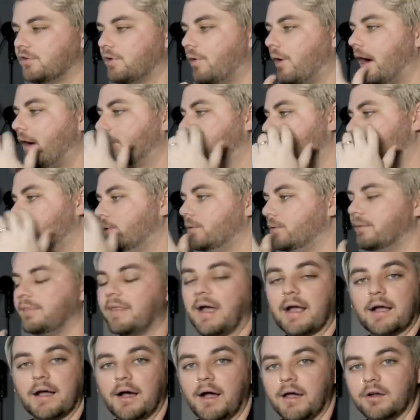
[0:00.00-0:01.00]
So I wrote
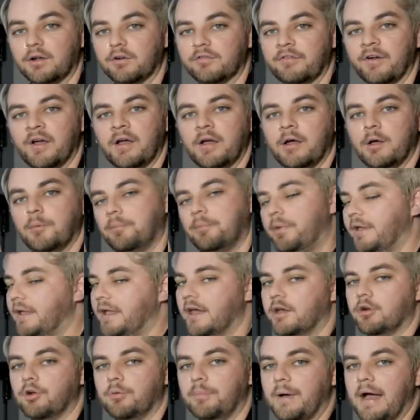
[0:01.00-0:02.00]
that kind of
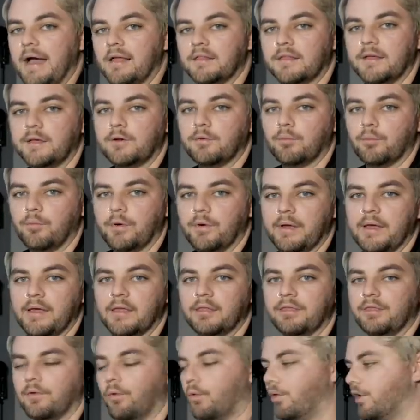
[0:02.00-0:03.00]
piano ballad
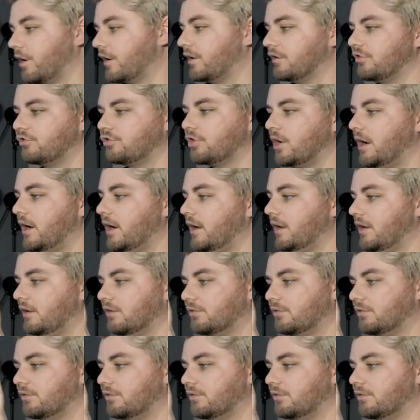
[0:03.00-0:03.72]
with the orchestra.